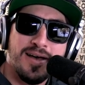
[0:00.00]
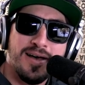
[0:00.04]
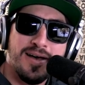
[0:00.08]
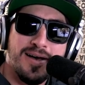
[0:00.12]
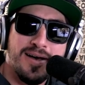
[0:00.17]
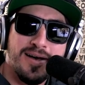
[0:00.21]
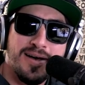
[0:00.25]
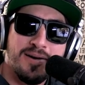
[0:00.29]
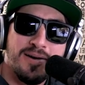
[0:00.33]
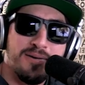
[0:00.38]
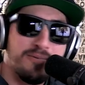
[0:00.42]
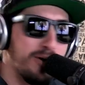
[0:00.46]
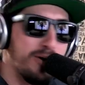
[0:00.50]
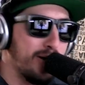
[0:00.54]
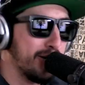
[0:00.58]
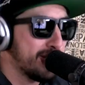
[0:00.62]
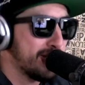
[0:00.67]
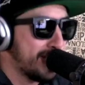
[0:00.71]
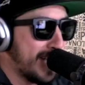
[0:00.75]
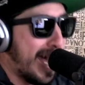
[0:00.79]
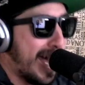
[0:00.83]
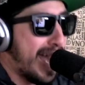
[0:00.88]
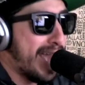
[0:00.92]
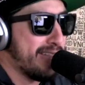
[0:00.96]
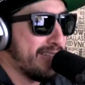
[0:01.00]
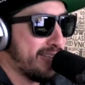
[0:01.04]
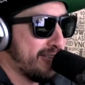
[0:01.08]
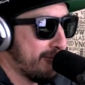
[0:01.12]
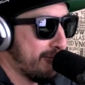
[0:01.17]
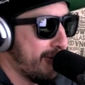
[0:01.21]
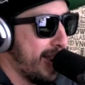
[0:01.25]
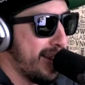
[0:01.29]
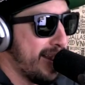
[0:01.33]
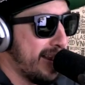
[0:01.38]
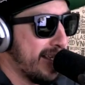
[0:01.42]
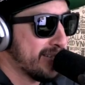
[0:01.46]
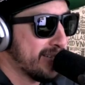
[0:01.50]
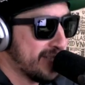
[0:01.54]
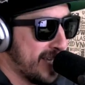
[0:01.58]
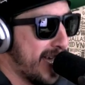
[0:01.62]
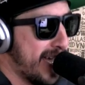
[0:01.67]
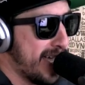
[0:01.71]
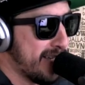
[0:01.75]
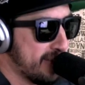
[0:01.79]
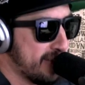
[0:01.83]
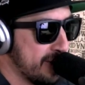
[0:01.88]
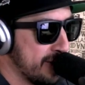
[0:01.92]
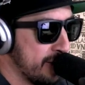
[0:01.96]
Well, ties, right? Like
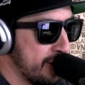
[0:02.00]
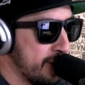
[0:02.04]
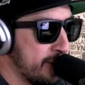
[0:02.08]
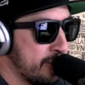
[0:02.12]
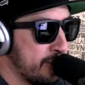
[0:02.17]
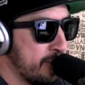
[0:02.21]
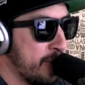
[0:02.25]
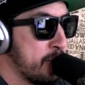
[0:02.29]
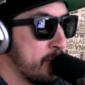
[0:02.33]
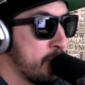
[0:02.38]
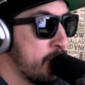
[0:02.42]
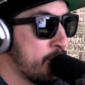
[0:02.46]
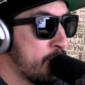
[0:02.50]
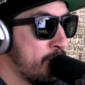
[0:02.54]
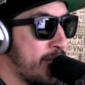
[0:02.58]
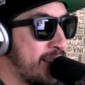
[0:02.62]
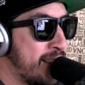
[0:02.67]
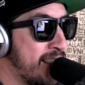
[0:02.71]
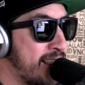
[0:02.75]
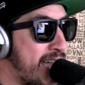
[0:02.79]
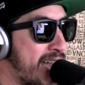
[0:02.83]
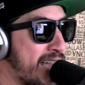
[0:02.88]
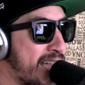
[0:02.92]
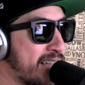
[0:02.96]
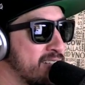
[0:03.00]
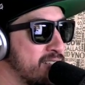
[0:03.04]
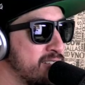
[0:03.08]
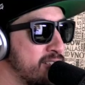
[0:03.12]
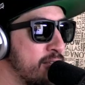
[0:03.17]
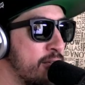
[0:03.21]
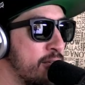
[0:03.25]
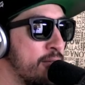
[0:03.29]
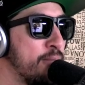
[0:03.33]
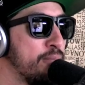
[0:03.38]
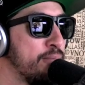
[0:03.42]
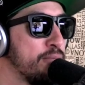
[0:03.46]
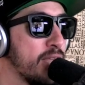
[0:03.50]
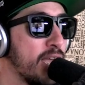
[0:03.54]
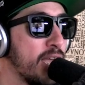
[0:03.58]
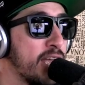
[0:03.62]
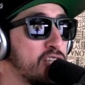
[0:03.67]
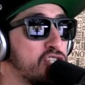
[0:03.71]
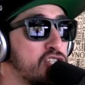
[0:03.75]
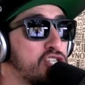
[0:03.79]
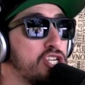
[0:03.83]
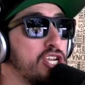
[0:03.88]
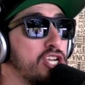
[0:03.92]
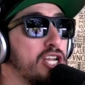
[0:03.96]
ties on my legs."
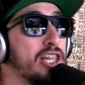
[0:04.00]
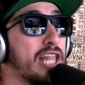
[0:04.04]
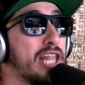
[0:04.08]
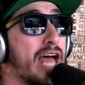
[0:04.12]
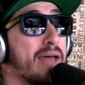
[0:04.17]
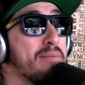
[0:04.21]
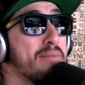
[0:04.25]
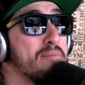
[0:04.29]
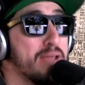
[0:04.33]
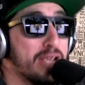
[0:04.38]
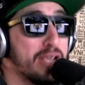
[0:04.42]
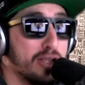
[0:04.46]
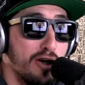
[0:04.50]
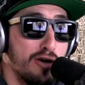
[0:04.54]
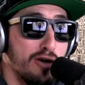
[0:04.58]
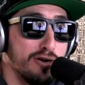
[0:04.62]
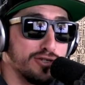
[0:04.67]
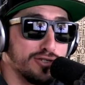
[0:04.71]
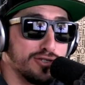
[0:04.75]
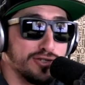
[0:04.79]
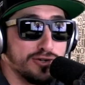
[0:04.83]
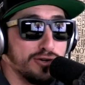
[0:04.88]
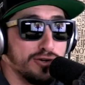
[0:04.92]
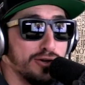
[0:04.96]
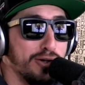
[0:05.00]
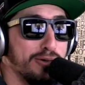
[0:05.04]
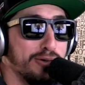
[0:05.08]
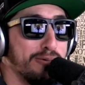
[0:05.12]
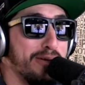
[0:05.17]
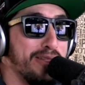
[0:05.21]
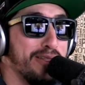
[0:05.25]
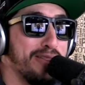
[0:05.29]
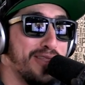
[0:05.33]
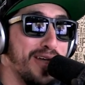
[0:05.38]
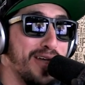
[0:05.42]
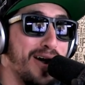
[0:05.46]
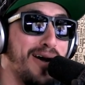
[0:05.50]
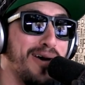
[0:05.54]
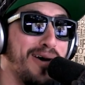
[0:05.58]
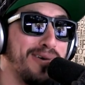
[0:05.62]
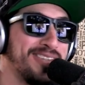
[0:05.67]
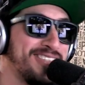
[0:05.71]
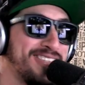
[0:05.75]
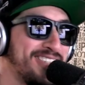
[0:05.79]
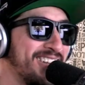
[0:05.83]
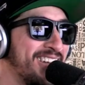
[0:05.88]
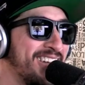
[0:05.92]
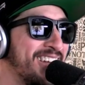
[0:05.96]
And she let me go to school with
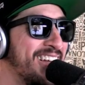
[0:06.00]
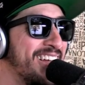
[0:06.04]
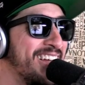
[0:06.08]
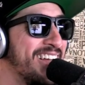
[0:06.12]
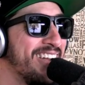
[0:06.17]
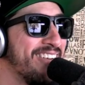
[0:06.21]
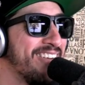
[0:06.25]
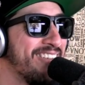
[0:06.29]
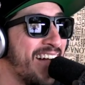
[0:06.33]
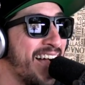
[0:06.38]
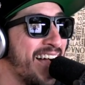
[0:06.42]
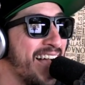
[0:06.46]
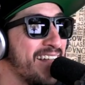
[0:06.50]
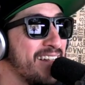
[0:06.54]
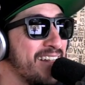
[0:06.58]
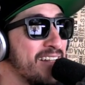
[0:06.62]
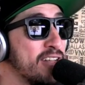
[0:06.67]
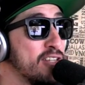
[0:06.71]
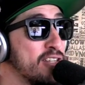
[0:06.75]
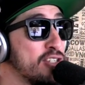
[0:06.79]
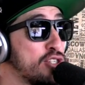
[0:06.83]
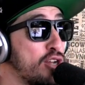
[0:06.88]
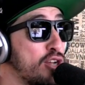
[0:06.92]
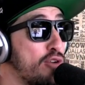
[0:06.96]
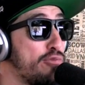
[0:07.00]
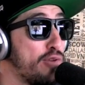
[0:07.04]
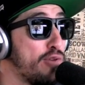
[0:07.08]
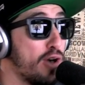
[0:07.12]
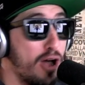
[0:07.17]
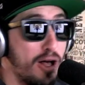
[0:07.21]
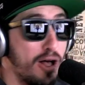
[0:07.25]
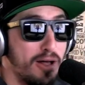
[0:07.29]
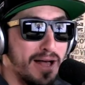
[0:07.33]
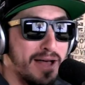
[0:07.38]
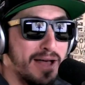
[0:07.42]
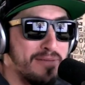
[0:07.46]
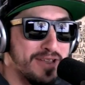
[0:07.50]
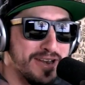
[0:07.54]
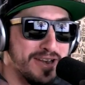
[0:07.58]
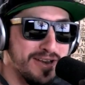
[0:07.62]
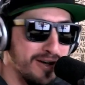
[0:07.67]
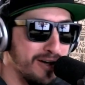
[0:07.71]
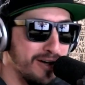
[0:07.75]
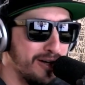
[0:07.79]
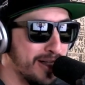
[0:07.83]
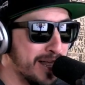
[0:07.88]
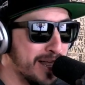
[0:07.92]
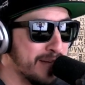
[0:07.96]
those, right? So for all, I mean,
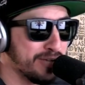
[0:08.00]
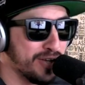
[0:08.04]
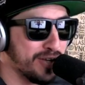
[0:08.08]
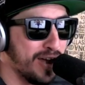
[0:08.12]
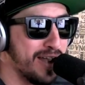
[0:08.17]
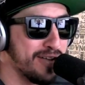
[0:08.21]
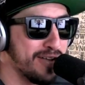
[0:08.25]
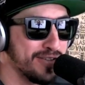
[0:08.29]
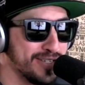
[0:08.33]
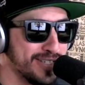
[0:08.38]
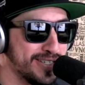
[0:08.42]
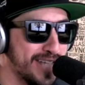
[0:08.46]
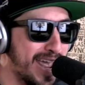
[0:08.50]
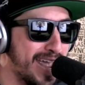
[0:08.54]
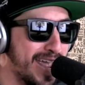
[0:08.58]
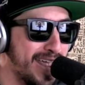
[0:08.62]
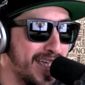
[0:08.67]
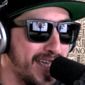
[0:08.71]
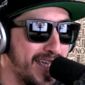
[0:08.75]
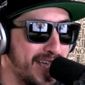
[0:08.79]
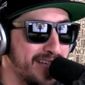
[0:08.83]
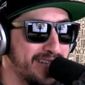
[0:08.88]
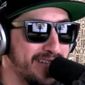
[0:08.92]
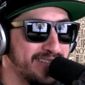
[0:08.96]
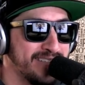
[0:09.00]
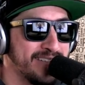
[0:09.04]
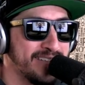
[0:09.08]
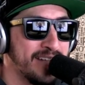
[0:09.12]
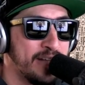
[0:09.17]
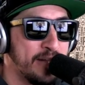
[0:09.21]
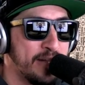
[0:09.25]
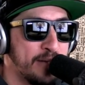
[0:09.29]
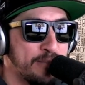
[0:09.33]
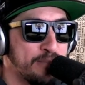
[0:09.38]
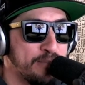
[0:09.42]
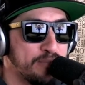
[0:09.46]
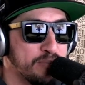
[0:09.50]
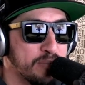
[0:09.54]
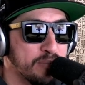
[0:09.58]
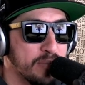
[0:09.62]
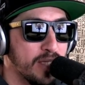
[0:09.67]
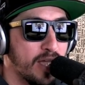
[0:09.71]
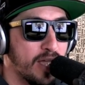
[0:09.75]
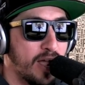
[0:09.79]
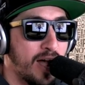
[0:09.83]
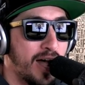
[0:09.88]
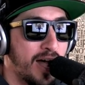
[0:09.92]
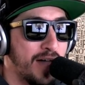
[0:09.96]
all I'm trying to say is
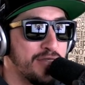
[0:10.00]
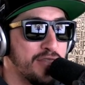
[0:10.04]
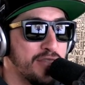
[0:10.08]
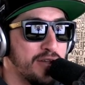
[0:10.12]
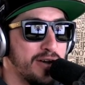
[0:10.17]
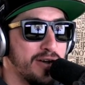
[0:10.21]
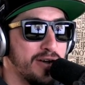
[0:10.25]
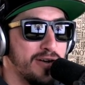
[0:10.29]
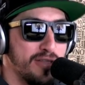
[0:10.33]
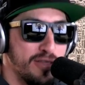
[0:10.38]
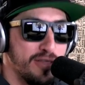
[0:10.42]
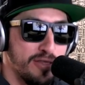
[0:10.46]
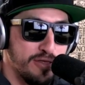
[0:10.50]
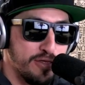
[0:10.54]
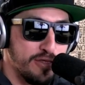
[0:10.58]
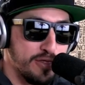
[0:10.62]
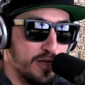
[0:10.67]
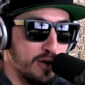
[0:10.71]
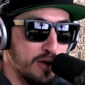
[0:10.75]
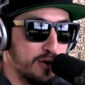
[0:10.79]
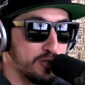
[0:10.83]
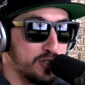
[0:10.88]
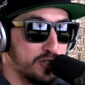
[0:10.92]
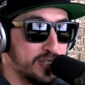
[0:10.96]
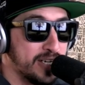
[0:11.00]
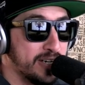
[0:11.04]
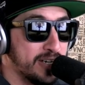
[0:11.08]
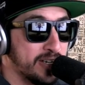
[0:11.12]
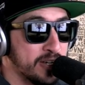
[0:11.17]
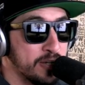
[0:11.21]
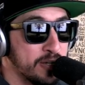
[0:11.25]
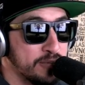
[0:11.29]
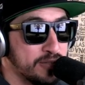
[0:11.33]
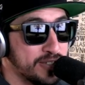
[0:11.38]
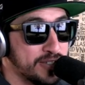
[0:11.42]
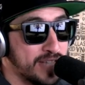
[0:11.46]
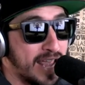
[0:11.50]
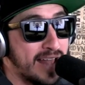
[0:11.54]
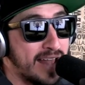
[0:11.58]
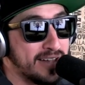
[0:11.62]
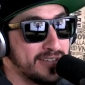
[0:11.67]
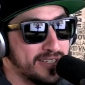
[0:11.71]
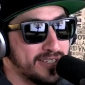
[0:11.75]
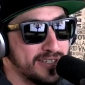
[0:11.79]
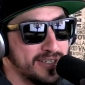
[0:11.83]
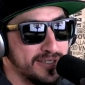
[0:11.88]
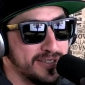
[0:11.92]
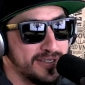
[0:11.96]
under those
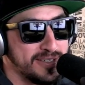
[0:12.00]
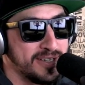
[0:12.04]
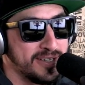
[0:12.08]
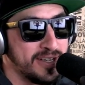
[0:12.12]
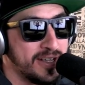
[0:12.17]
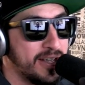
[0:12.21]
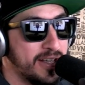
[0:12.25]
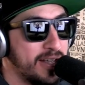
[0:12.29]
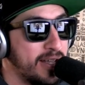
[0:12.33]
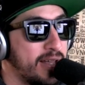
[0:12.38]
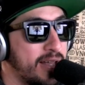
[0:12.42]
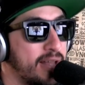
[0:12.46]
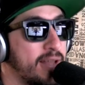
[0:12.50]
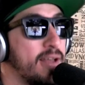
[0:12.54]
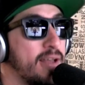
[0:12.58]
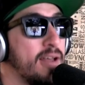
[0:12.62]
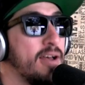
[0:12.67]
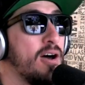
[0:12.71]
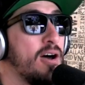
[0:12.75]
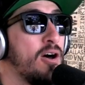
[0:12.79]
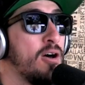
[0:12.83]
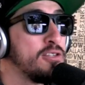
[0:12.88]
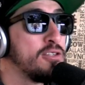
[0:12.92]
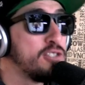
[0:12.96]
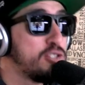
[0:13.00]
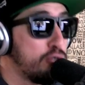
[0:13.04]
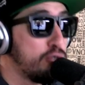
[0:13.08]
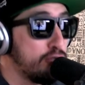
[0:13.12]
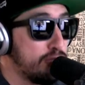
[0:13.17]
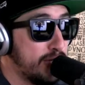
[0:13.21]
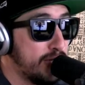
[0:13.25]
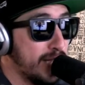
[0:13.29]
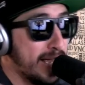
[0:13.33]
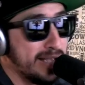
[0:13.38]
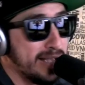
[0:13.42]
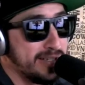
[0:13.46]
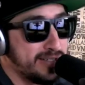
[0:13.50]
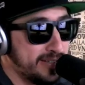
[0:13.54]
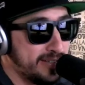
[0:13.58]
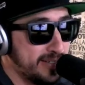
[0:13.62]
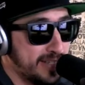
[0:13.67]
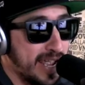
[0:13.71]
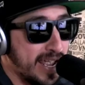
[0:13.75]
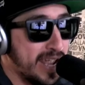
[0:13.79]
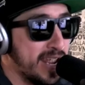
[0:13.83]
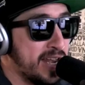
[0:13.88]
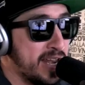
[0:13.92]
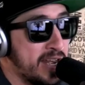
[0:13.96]
circumstances, on today's
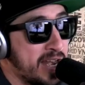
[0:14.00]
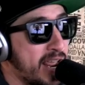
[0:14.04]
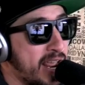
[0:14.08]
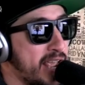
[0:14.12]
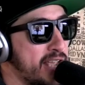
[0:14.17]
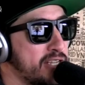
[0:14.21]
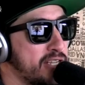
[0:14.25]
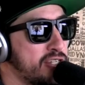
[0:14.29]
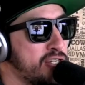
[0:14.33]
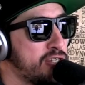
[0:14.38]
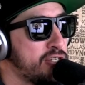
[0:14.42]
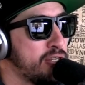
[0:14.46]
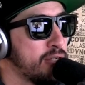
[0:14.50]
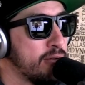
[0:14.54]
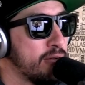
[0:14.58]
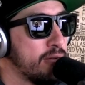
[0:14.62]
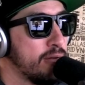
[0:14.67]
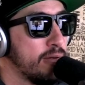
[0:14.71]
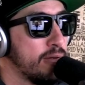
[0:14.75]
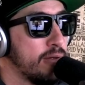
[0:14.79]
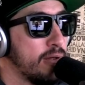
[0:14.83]
day and age,